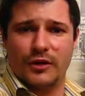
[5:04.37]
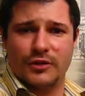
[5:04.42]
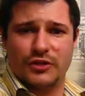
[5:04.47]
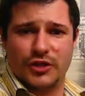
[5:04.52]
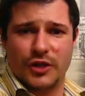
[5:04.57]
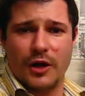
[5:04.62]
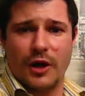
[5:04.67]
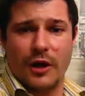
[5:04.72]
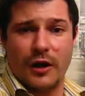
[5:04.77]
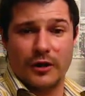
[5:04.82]

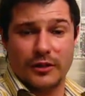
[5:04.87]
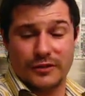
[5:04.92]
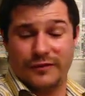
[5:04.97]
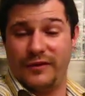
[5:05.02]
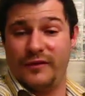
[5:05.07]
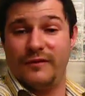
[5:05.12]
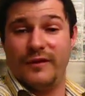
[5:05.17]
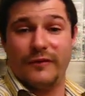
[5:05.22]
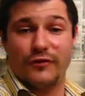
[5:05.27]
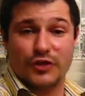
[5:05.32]
cigars, if
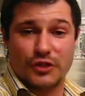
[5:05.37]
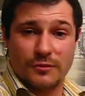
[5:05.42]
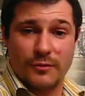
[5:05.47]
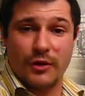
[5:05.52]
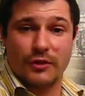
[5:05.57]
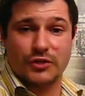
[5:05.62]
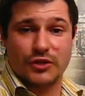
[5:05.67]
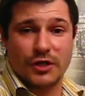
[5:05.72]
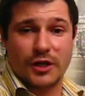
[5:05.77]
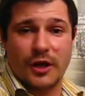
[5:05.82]
you've never
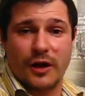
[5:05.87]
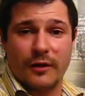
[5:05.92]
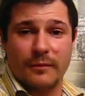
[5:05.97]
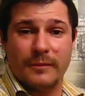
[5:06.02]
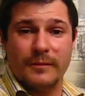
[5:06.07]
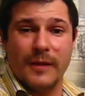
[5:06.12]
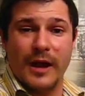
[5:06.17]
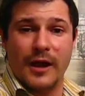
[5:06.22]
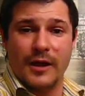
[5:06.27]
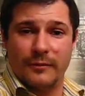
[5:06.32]
smoked a cigar
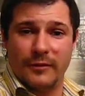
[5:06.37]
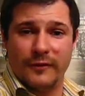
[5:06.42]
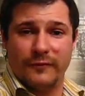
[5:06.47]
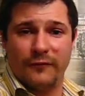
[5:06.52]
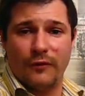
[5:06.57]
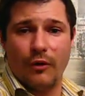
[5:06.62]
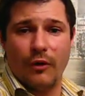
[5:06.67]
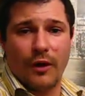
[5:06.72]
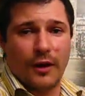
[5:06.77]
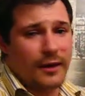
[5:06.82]

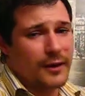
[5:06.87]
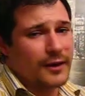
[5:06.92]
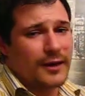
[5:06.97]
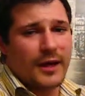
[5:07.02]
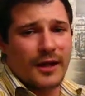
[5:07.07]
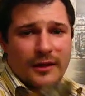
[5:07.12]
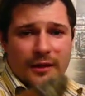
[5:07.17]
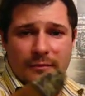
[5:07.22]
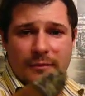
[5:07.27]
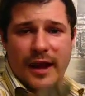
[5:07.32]
before,
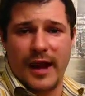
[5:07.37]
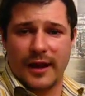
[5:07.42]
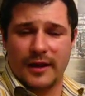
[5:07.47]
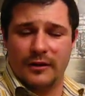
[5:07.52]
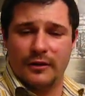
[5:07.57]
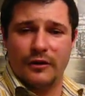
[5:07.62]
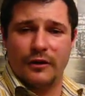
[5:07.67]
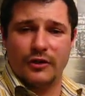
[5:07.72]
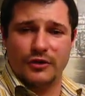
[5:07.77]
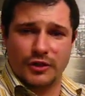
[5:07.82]
the
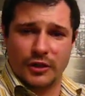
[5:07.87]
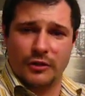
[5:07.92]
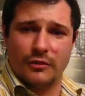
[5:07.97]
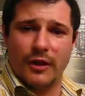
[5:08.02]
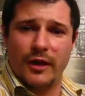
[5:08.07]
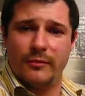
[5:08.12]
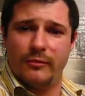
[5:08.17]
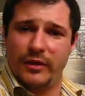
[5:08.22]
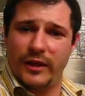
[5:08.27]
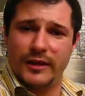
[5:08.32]
Macanudo is a
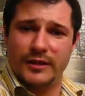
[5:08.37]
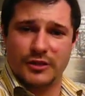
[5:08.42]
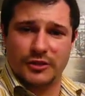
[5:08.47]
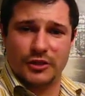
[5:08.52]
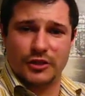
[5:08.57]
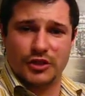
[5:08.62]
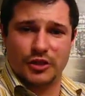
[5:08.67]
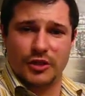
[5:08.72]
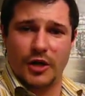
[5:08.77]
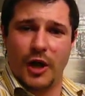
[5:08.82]
great place to
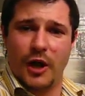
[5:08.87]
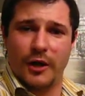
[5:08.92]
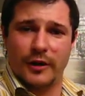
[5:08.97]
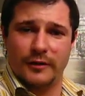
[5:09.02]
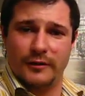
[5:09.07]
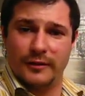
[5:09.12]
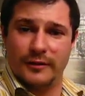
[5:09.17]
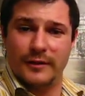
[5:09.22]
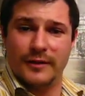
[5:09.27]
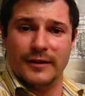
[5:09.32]
start
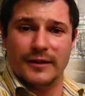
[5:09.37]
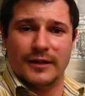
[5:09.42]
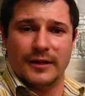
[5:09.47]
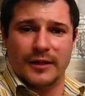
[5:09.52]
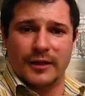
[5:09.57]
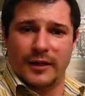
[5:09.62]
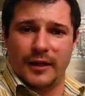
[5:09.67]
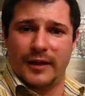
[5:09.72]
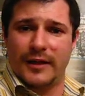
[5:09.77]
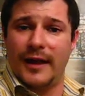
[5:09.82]

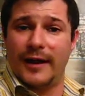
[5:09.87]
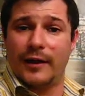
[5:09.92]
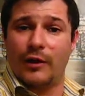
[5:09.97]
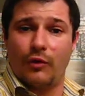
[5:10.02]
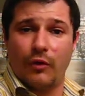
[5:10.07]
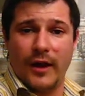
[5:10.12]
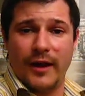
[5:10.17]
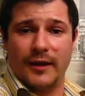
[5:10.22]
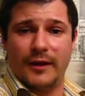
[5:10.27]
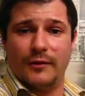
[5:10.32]
and get
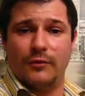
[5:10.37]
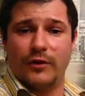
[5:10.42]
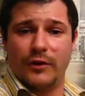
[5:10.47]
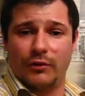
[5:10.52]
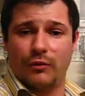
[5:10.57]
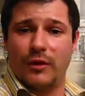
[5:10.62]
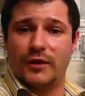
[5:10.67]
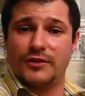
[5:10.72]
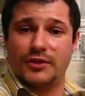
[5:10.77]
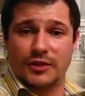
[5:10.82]
acquainted
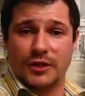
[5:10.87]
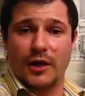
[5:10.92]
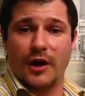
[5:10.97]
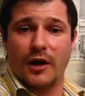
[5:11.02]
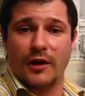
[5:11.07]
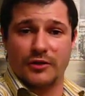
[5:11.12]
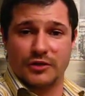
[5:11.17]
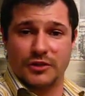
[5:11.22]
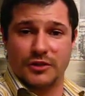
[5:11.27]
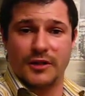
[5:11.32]
with what
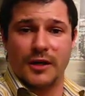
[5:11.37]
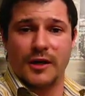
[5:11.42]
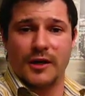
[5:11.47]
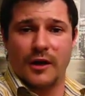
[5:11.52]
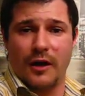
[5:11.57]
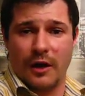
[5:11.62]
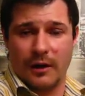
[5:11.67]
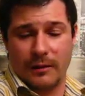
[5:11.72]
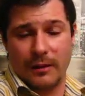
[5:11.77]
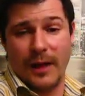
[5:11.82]
cigars
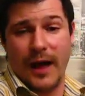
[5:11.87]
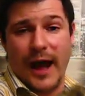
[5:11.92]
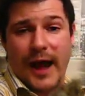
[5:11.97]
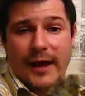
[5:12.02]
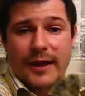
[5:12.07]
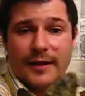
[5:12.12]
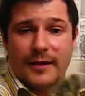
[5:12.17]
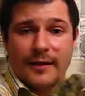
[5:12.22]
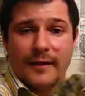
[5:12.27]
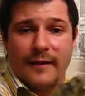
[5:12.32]
are
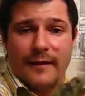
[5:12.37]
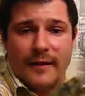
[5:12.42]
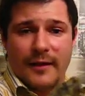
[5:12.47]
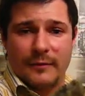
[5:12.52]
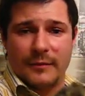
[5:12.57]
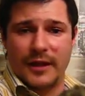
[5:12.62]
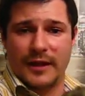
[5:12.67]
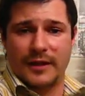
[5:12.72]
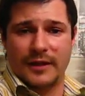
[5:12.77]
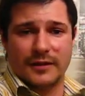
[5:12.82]
like.
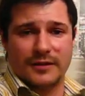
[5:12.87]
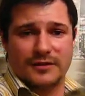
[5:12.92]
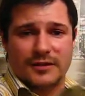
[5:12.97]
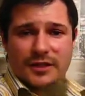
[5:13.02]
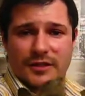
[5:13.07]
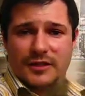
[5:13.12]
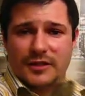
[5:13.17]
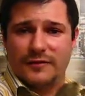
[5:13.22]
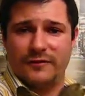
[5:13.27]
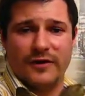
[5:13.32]
Because
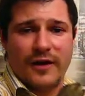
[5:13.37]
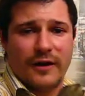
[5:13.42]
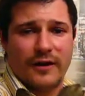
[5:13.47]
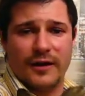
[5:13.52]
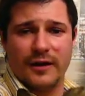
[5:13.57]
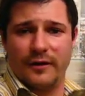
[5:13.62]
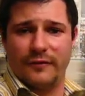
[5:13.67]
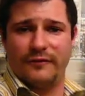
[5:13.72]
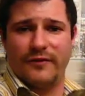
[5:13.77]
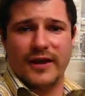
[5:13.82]
this is very
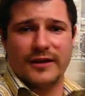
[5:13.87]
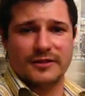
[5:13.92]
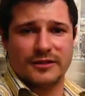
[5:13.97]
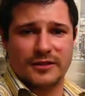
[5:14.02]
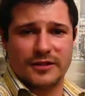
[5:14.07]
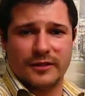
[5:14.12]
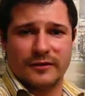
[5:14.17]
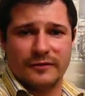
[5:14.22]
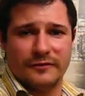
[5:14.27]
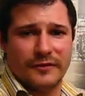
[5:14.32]

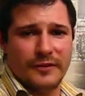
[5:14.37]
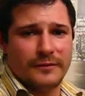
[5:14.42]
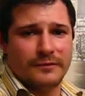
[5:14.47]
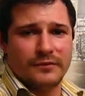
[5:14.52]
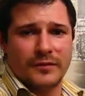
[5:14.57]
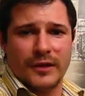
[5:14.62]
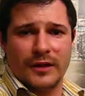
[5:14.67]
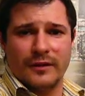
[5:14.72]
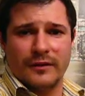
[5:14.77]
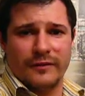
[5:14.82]
inoffensive,
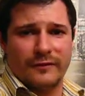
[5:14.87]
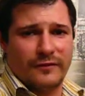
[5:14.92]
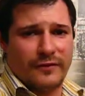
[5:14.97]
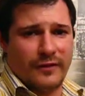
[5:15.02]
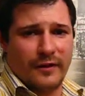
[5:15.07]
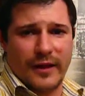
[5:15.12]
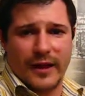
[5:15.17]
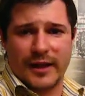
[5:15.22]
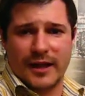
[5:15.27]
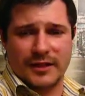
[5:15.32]

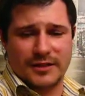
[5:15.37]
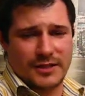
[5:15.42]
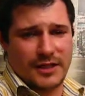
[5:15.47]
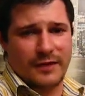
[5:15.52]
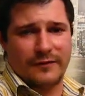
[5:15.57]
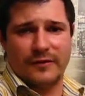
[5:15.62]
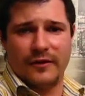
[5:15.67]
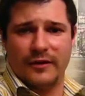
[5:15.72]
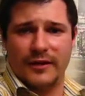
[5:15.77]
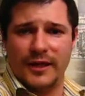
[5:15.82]

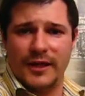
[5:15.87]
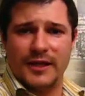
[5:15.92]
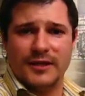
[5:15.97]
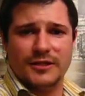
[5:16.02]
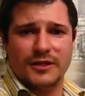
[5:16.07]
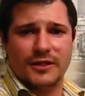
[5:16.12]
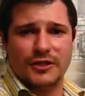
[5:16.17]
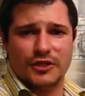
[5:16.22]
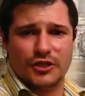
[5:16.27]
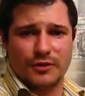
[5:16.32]
very
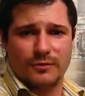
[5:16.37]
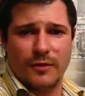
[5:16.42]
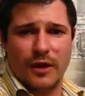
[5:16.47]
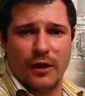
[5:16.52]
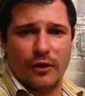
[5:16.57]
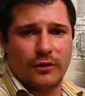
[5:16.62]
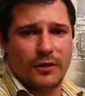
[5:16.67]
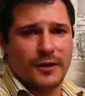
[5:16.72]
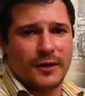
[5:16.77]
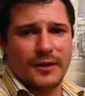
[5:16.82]
easy to
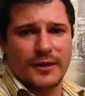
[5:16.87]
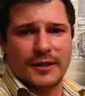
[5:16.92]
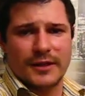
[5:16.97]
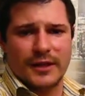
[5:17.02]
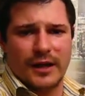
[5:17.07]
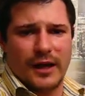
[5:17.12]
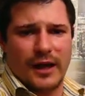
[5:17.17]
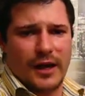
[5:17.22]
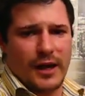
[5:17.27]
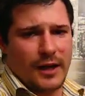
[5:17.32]
smoke,
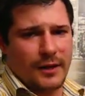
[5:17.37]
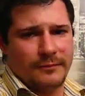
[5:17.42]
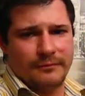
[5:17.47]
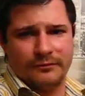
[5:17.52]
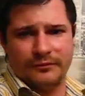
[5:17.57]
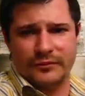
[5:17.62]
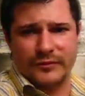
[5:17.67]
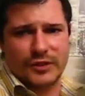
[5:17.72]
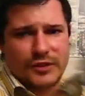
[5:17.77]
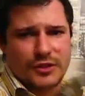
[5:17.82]

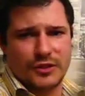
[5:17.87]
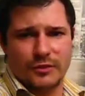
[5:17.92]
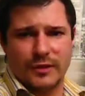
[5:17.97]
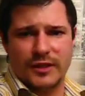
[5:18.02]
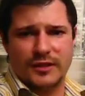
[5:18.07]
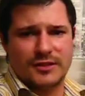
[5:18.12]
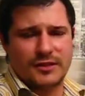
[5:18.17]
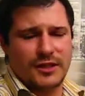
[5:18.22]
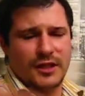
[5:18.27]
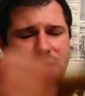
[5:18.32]

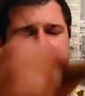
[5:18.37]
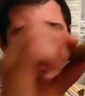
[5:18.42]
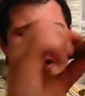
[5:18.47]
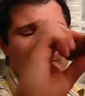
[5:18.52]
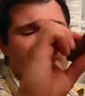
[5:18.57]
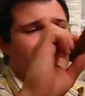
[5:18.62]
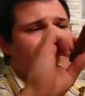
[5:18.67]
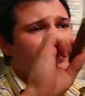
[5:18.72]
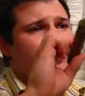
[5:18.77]
sweet cedar.